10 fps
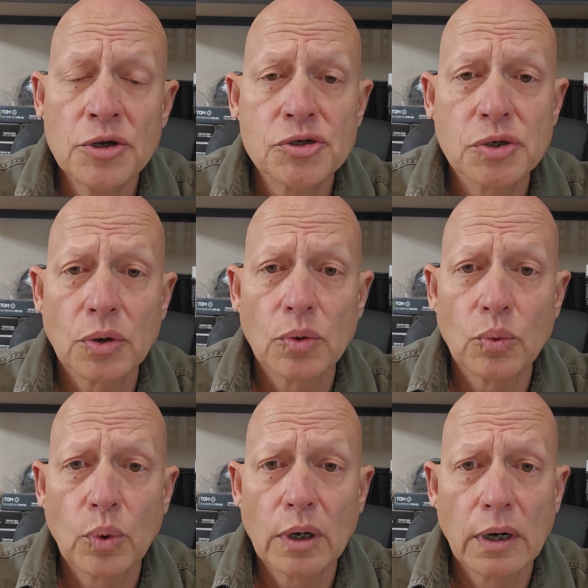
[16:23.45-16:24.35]
So
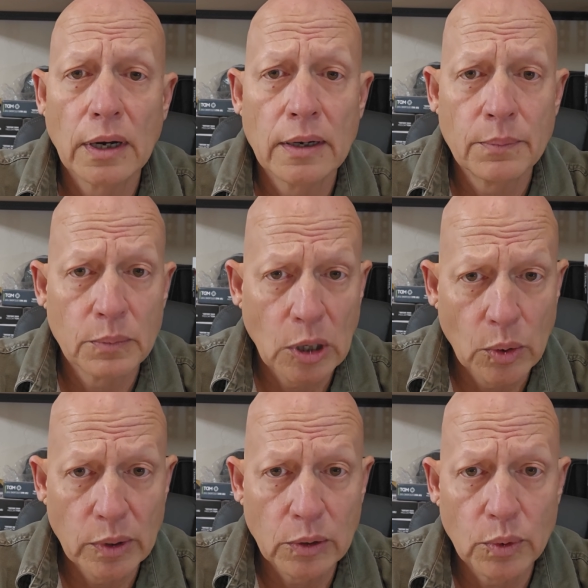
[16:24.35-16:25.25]
where I'm
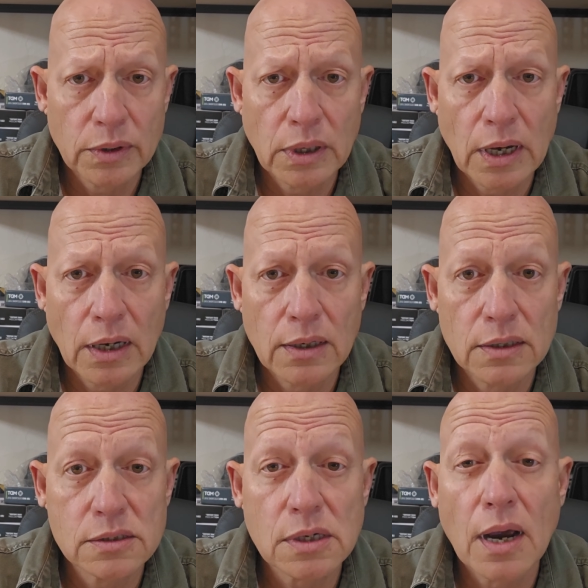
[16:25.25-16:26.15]
going with that
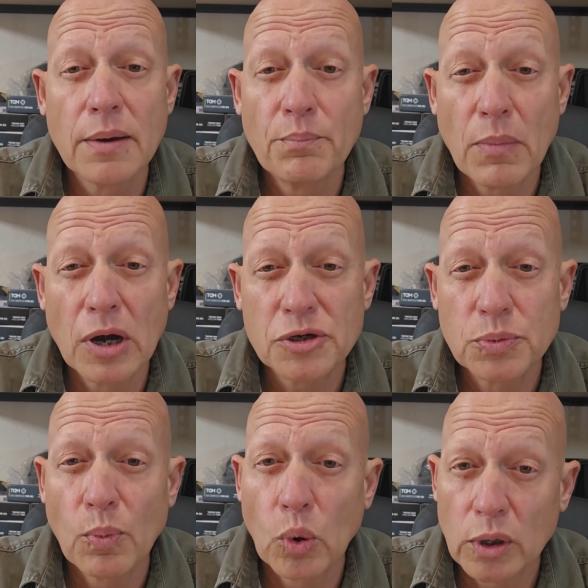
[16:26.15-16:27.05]
is I'm much
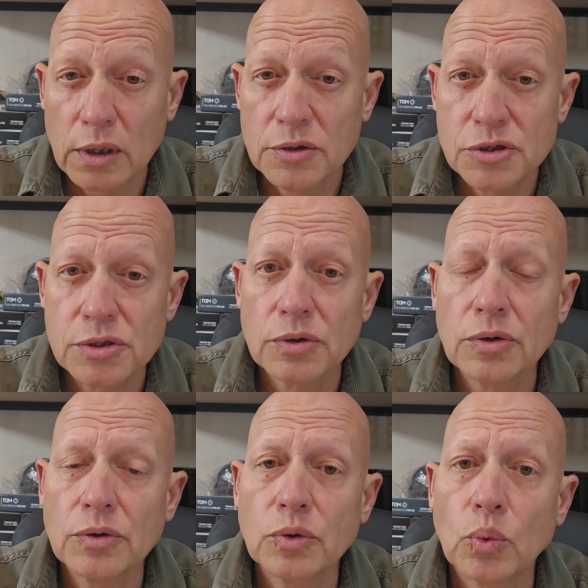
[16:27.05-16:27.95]
more
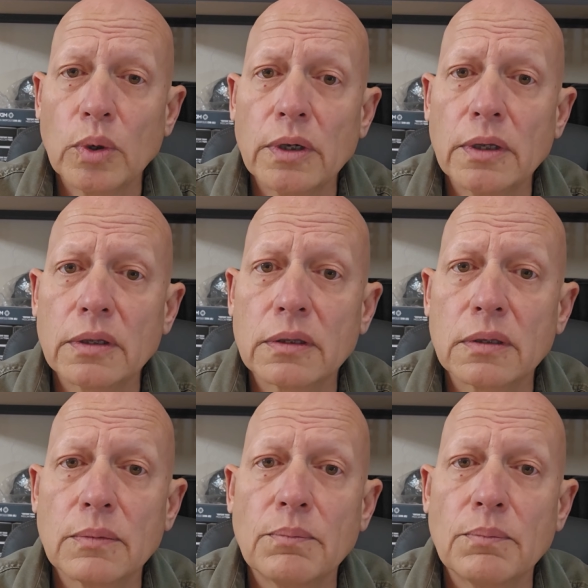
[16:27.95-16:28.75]
concerned with